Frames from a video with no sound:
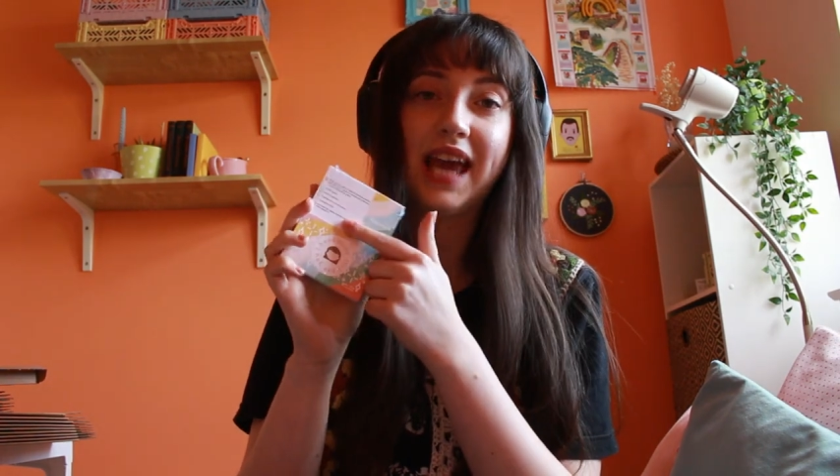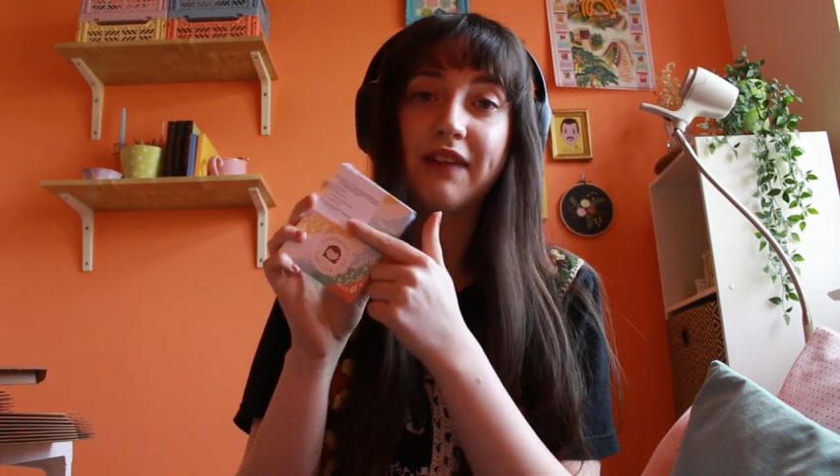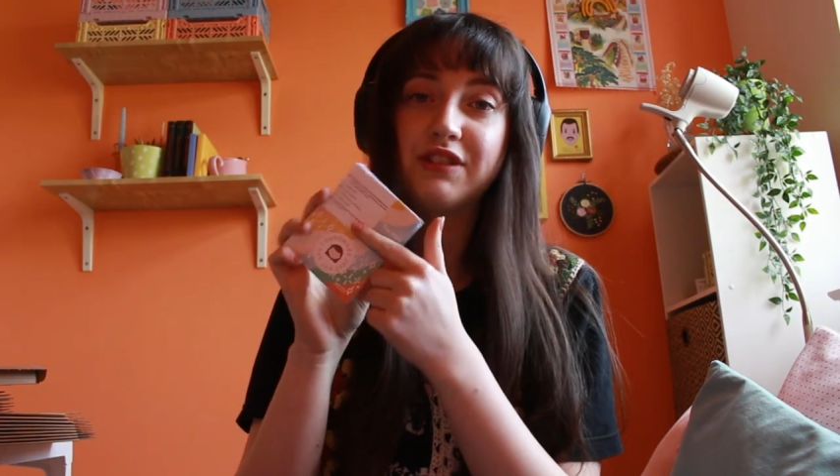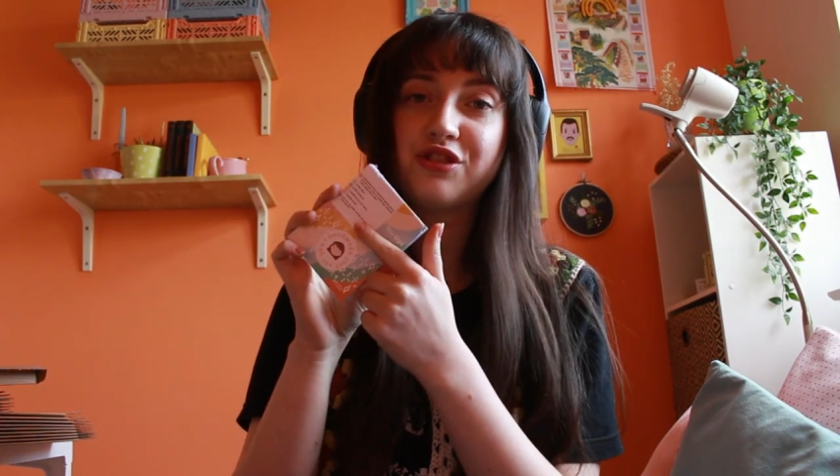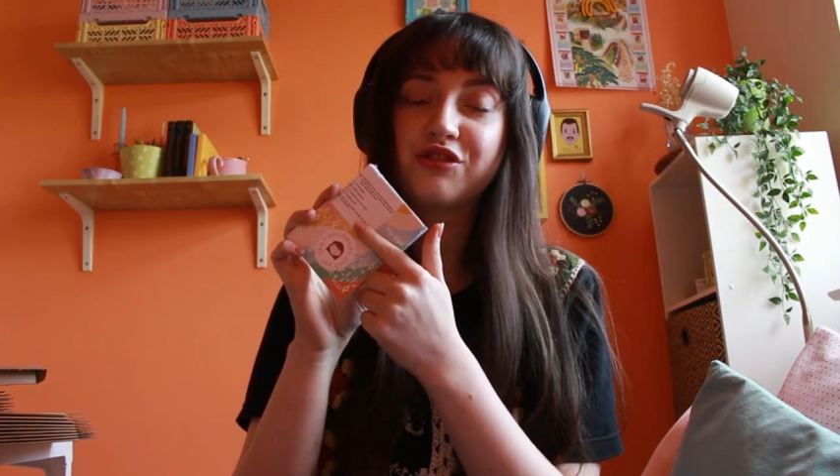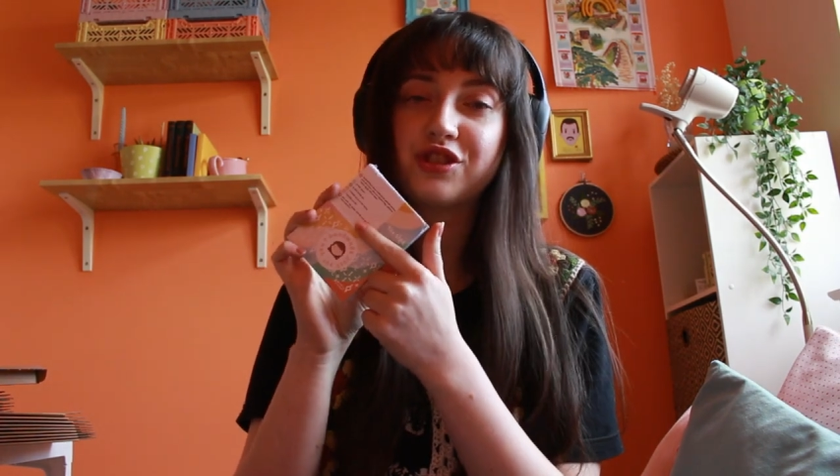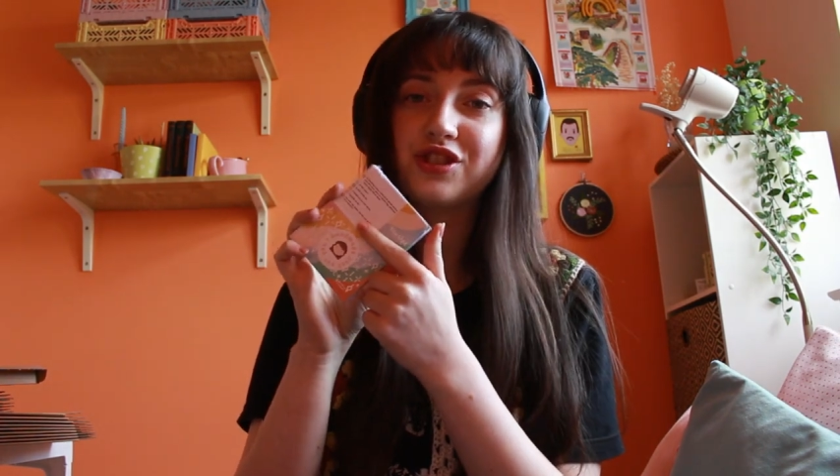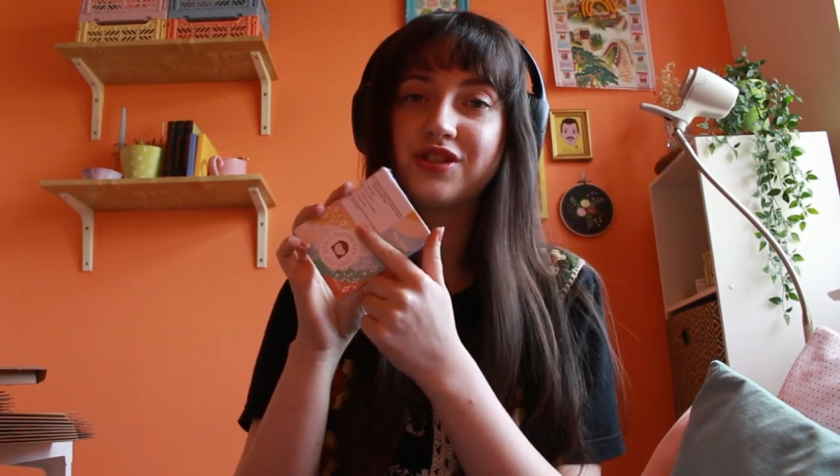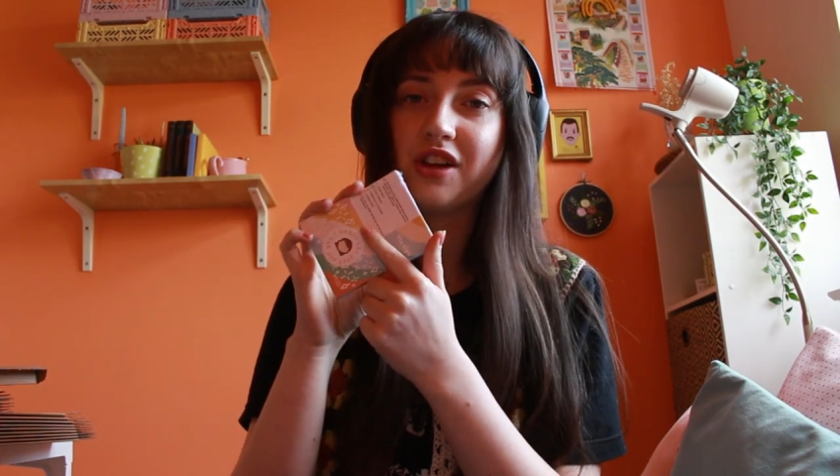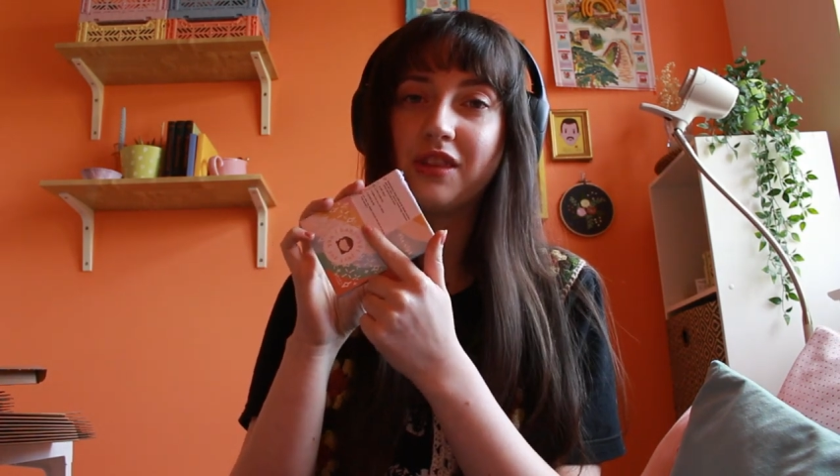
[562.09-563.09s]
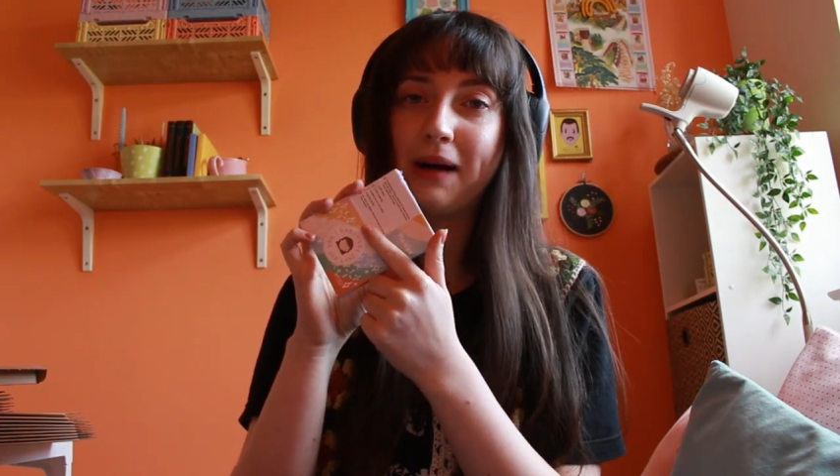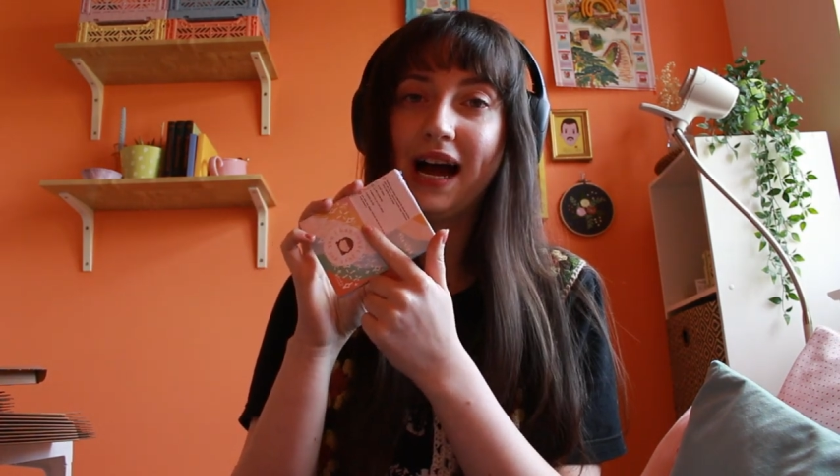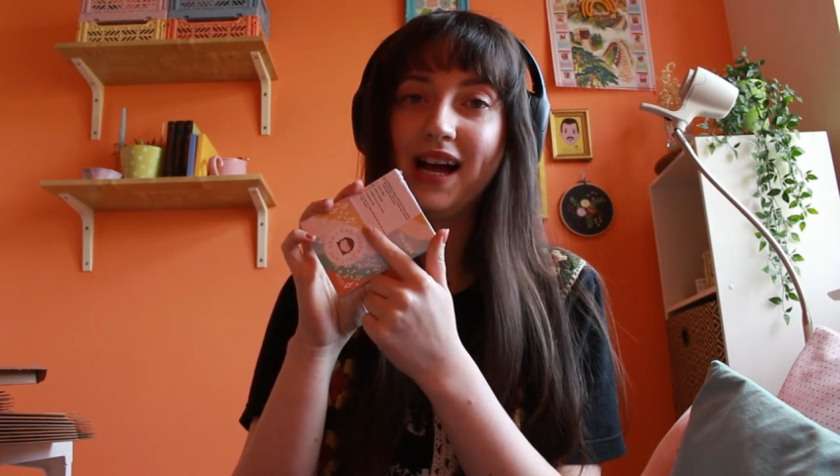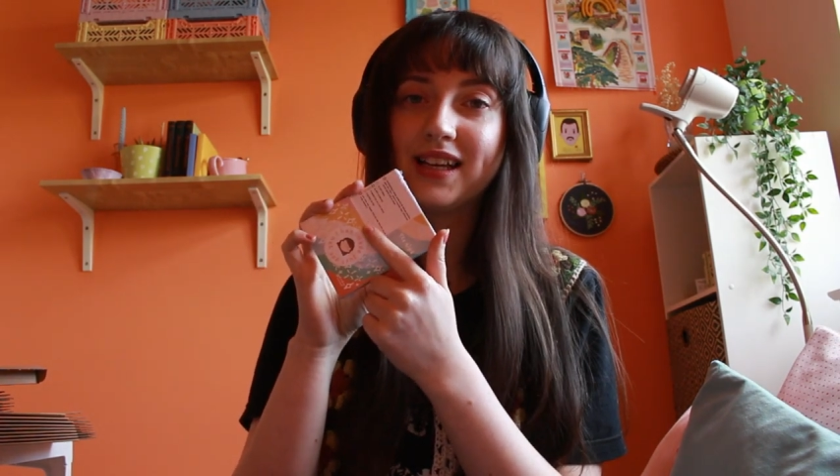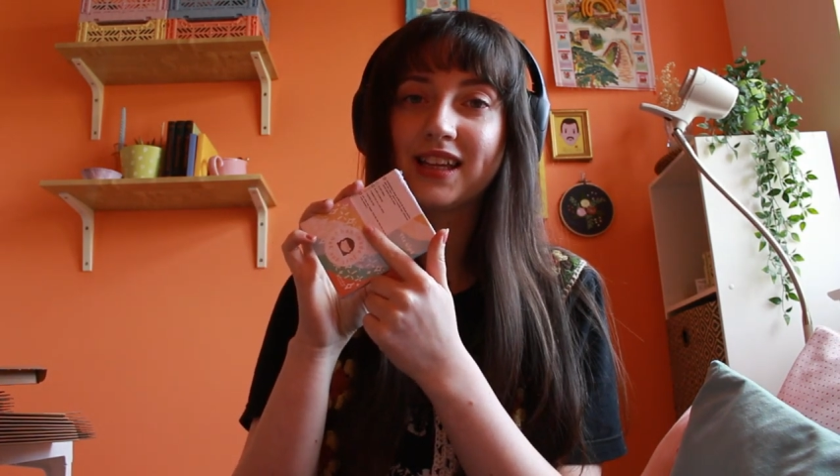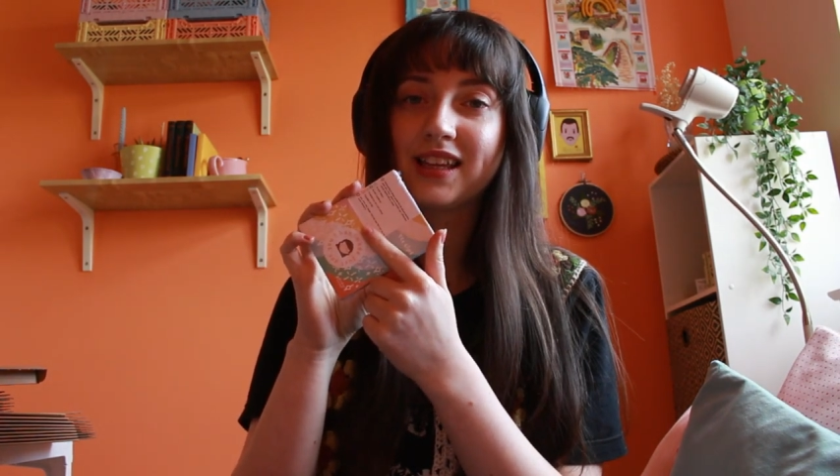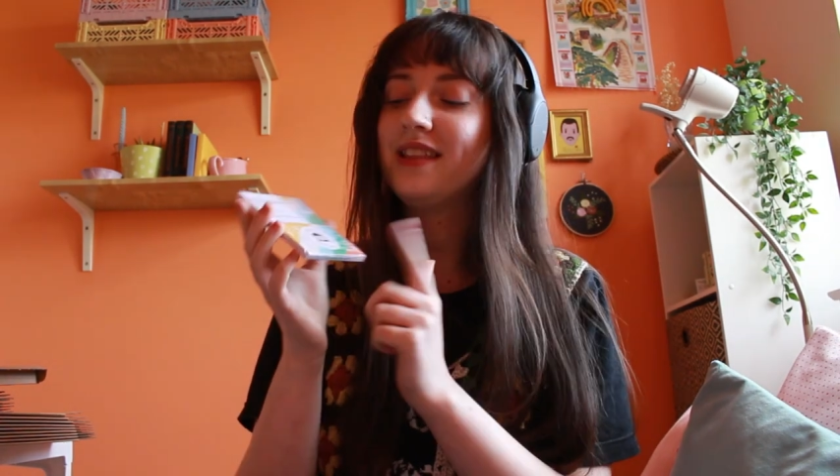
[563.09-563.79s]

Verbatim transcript: care instructions on the back.